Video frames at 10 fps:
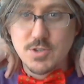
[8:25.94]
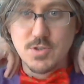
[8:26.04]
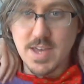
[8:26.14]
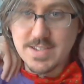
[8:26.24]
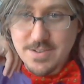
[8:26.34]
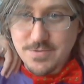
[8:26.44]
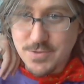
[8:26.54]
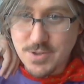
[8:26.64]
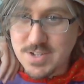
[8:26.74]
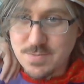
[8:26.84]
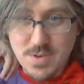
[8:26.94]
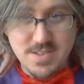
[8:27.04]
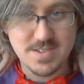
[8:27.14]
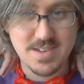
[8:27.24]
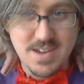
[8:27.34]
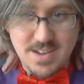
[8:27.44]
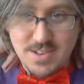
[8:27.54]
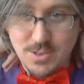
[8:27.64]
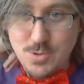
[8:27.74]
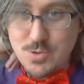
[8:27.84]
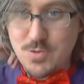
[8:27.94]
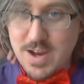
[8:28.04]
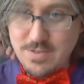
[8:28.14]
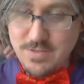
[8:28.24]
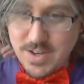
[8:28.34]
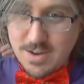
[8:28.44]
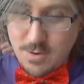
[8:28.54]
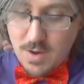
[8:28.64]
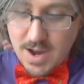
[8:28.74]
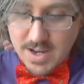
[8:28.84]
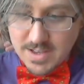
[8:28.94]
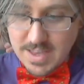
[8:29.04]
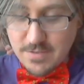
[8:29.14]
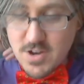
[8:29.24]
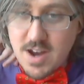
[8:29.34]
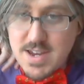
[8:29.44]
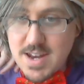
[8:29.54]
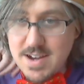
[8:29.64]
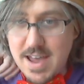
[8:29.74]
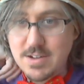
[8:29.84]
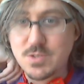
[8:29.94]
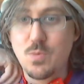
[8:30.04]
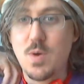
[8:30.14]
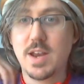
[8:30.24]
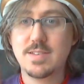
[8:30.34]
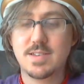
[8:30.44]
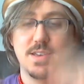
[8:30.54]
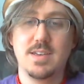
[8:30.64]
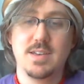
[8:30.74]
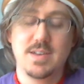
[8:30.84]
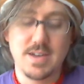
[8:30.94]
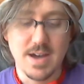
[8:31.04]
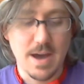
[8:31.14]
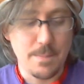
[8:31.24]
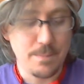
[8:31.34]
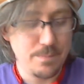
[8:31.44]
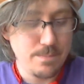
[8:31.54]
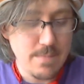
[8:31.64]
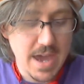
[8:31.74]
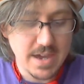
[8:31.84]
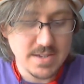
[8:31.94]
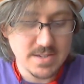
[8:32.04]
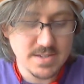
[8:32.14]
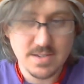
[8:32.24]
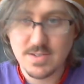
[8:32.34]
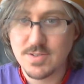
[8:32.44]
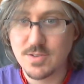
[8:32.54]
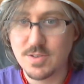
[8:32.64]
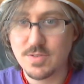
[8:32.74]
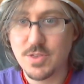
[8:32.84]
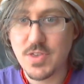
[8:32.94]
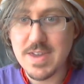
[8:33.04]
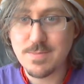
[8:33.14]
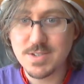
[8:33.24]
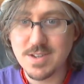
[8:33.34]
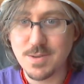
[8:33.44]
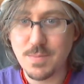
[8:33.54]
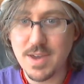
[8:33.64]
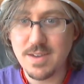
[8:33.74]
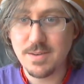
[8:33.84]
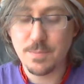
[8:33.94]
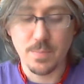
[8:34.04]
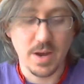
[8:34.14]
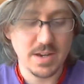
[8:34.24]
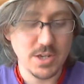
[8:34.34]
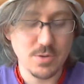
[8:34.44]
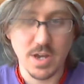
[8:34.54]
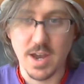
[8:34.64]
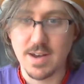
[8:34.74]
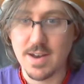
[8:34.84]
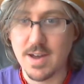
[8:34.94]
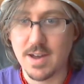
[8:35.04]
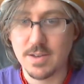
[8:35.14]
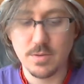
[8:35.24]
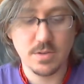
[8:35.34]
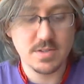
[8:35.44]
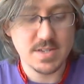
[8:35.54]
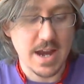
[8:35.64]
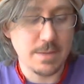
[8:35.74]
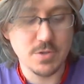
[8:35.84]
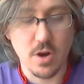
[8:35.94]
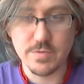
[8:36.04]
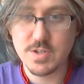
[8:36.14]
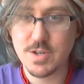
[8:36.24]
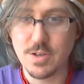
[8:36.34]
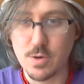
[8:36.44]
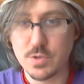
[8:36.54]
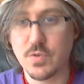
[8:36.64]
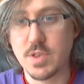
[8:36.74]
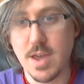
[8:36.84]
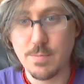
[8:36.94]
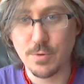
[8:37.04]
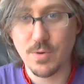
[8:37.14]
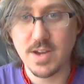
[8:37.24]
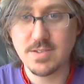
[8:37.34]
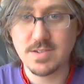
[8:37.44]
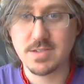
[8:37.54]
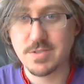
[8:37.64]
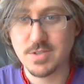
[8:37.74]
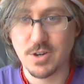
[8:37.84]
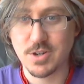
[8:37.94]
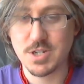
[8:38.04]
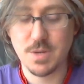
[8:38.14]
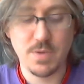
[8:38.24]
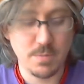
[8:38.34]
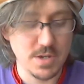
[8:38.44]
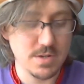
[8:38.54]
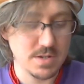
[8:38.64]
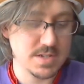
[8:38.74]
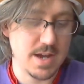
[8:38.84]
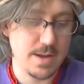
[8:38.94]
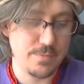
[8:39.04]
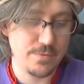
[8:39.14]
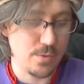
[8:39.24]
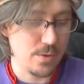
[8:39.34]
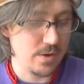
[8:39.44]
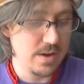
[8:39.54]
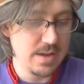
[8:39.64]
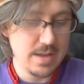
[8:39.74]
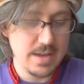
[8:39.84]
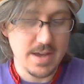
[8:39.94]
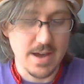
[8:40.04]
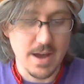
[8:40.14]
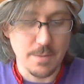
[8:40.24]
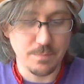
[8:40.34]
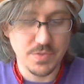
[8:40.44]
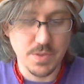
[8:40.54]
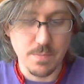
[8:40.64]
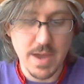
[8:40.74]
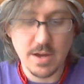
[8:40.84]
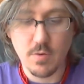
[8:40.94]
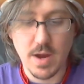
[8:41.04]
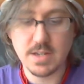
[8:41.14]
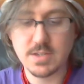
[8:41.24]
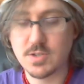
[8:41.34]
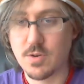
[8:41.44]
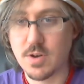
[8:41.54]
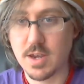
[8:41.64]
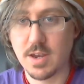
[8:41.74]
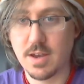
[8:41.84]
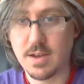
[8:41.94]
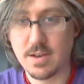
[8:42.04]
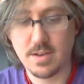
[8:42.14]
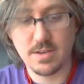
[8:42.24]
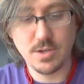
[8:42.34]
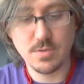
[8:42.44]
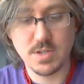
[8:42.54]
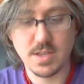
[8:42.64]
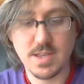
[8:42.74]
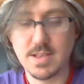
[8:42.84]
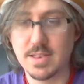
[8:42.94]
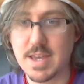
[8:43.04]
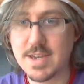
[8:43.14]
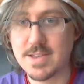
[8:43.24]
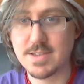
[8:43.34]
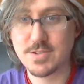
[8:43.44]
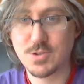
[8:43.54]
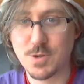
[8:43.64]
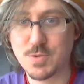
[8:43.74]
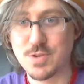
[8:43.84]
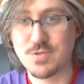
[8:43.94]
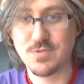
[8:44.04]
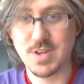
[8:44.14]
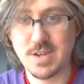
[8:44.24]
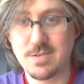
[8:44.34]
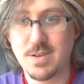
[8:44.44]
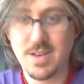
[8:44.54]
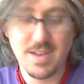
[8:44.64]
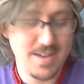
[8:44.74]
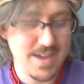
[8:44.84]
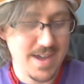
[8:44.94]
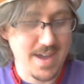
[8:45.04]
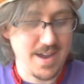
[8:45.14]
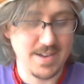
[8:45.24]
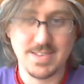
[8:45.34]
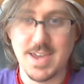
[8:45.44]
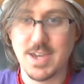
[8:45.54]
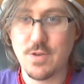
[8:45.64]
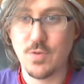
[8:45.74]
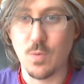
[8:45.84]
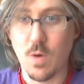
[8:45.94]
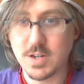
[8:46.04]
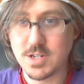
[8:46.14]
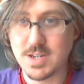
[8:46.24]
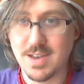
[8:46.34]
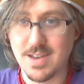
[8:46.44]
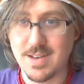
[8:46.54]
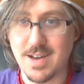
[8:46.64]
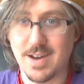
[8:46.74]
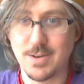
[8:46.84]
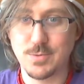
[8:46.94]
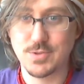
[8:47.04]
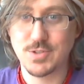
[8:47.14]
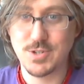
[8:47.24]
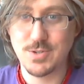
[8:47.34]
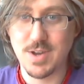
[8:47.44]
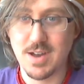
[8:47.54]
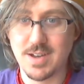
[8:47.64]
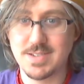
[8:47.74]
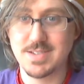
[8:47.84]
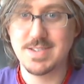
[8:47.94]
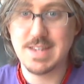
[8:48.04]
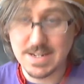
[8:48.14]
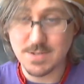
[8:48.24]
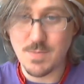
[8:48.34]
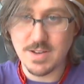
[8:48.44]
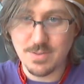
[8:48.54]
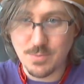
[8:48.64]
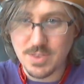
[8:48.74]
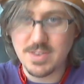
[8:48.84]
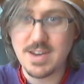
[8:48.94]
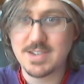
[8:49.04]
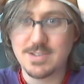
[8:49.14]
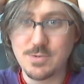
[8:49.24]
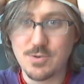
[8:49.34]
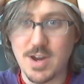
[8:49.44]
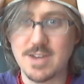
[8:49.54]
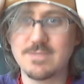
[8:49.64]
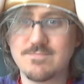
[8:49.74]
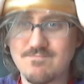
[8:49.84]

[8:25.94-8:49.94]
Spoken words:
So that's it for this month's Loot Crate video. They have not yet announced what May's theme is going to be, but you can, sign-ups are obviously closed for the April crates because they've started shipping, but you can sign up for the May crate starting using the link in the description of the video. And thank you for watching, and I will see you guys next month with the next Loot Crate.